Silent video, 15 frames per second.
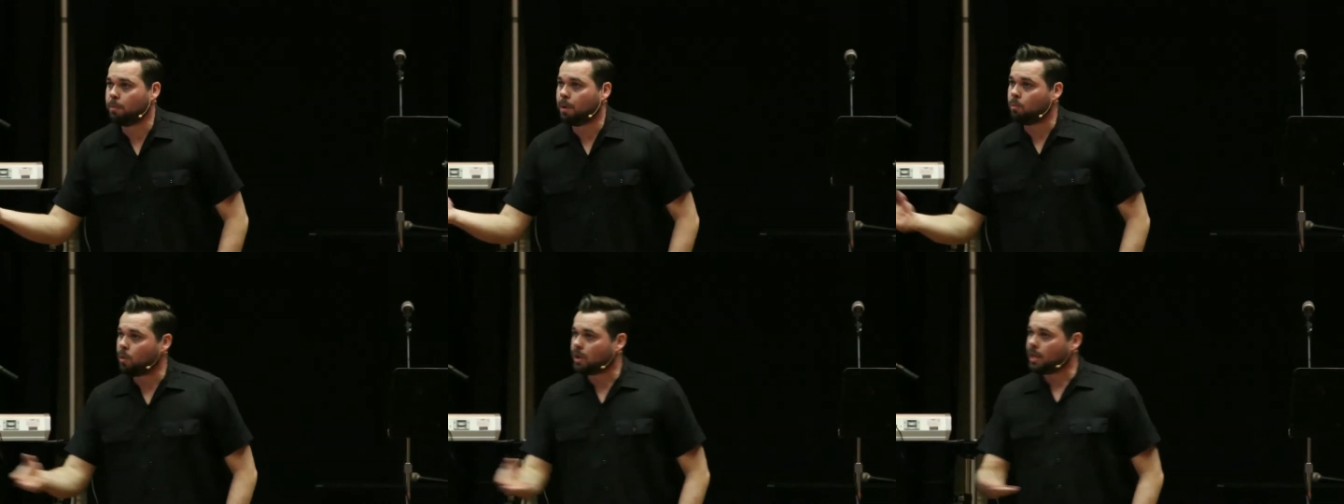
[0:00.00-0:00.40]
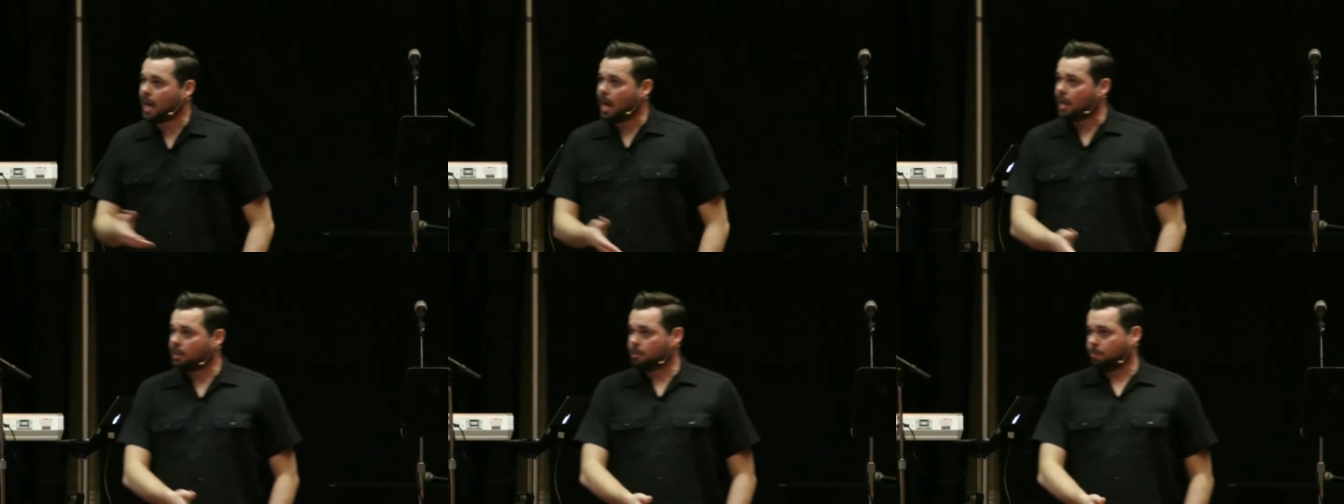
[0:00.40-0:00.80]
But when
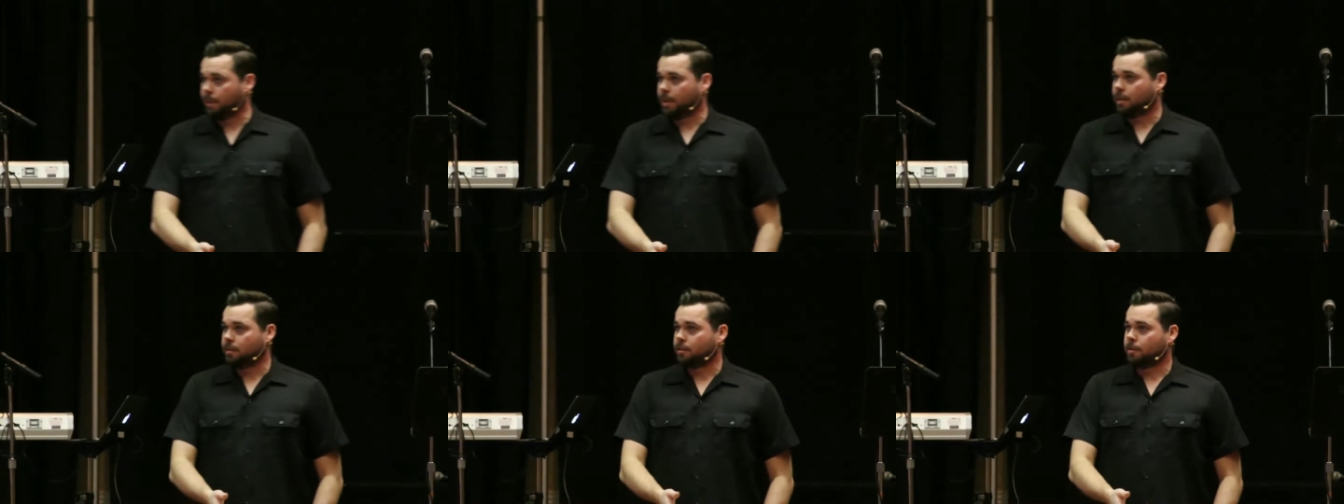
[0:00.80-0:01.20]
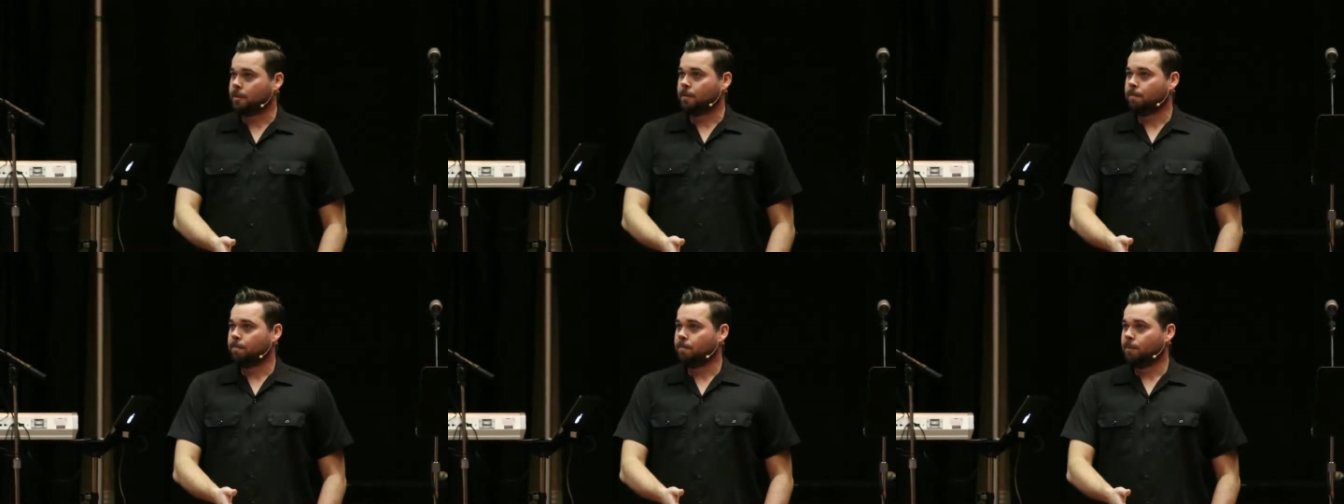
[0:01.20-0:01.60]
God speaks,
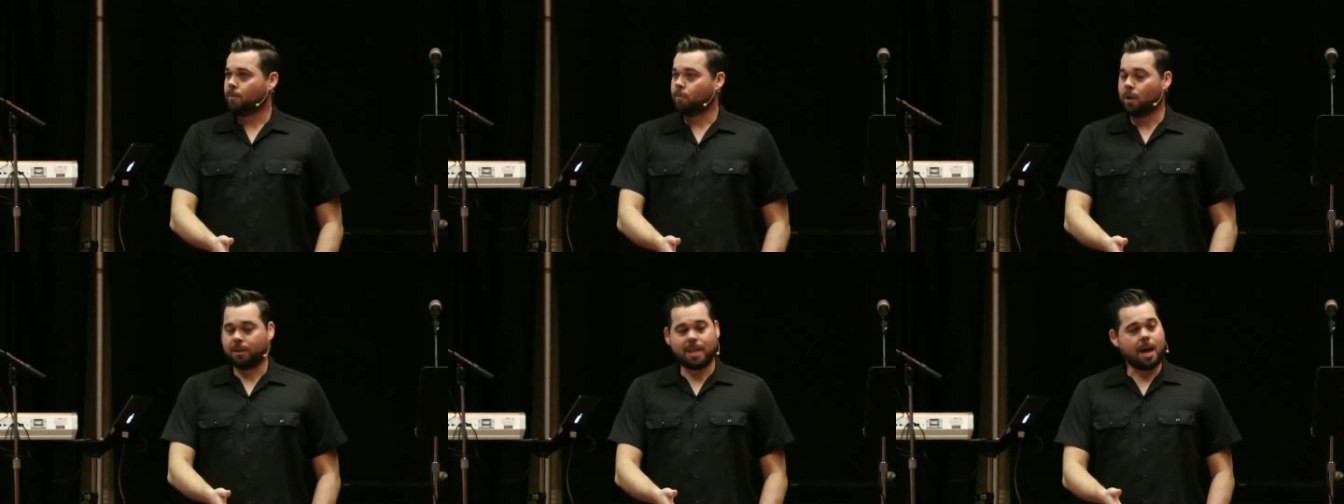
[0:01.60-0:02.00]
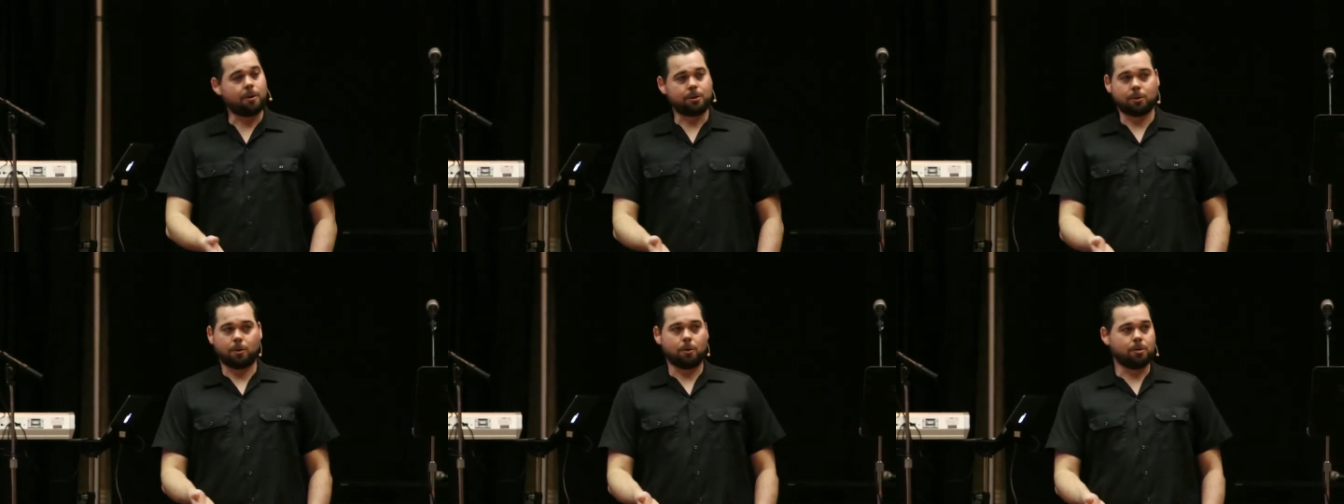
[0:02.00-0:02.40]
well, now
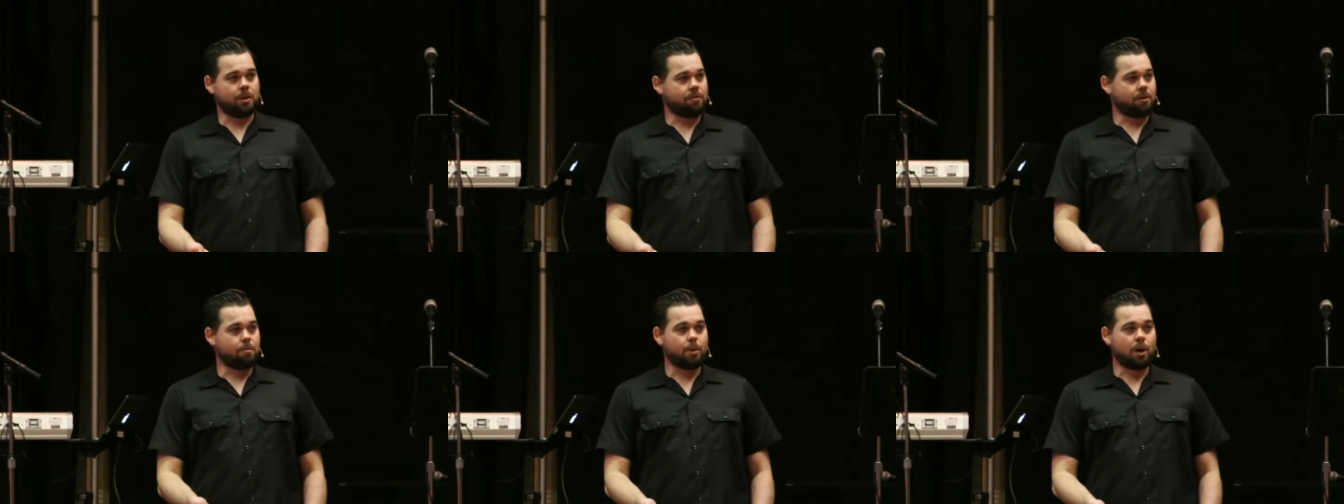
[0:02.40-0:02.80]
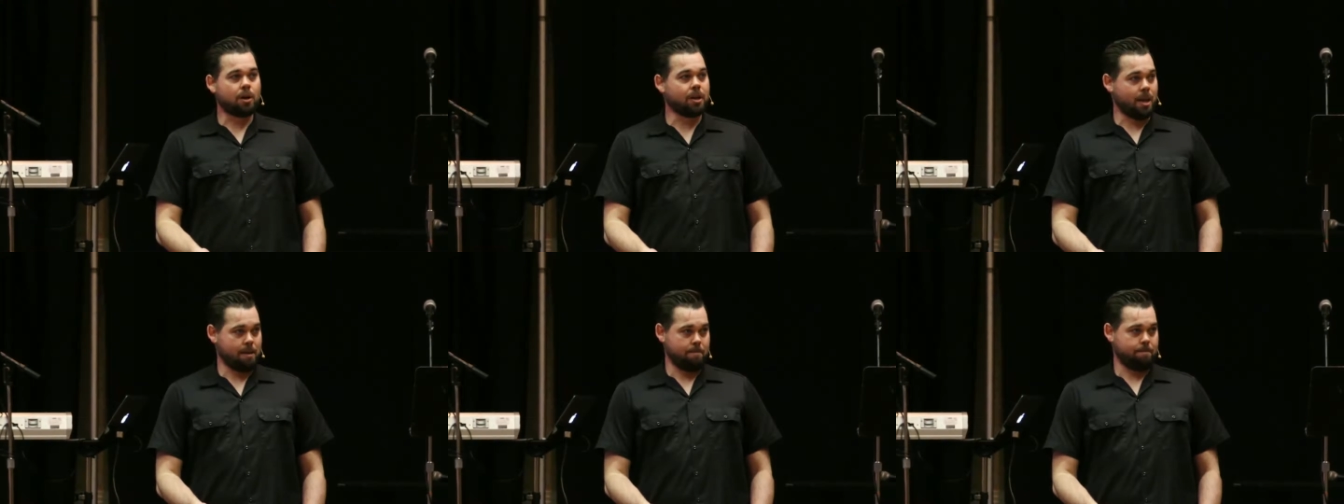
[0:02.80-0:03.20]
it's a whole different
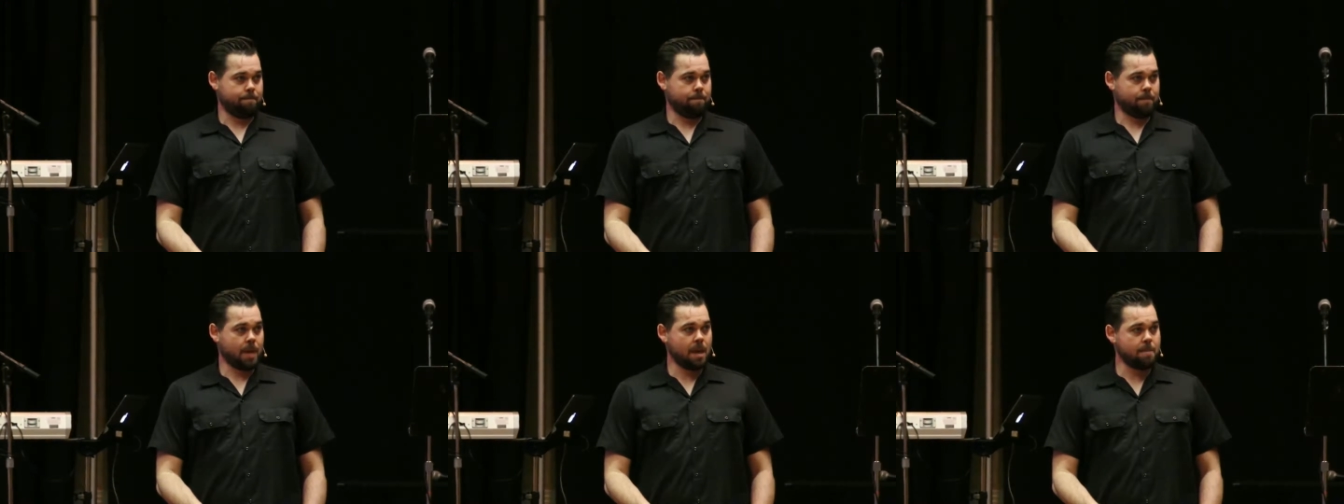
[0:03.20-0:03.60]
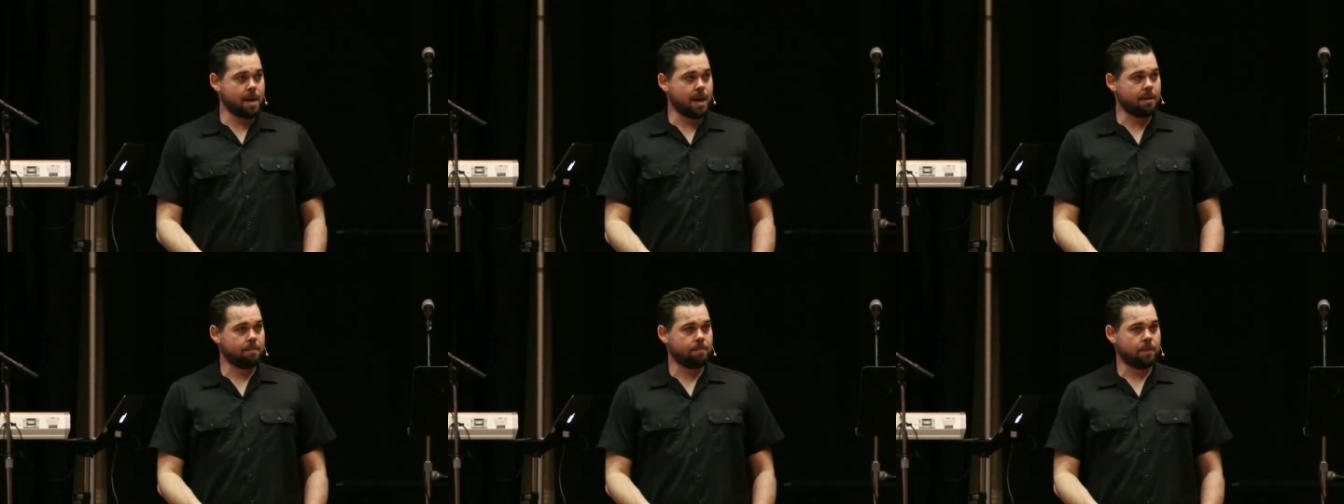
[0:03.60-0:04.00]
ballgame.
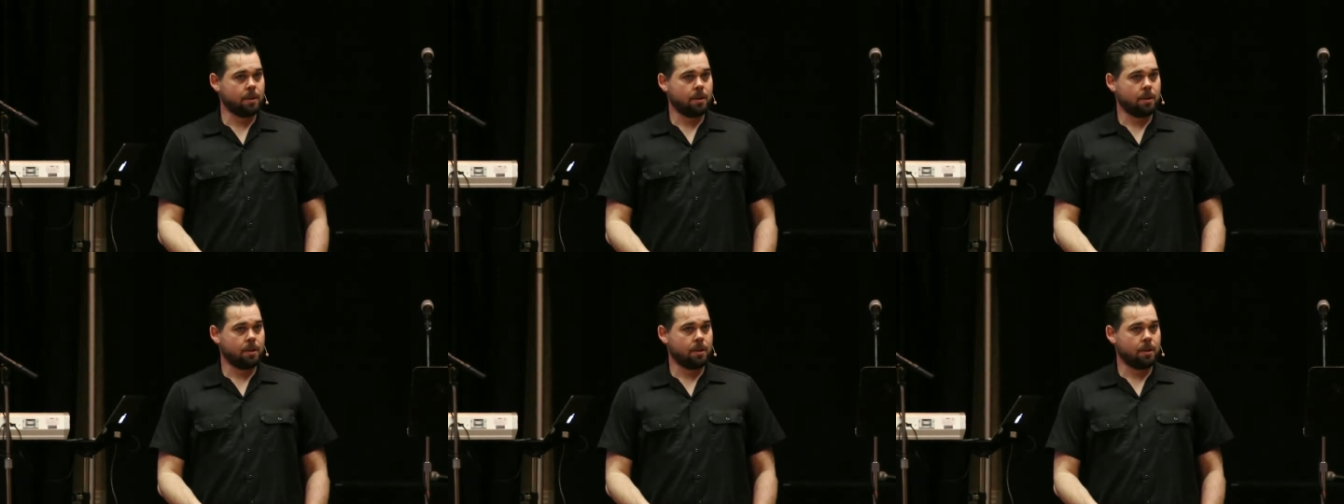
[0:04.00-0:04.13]
Amen?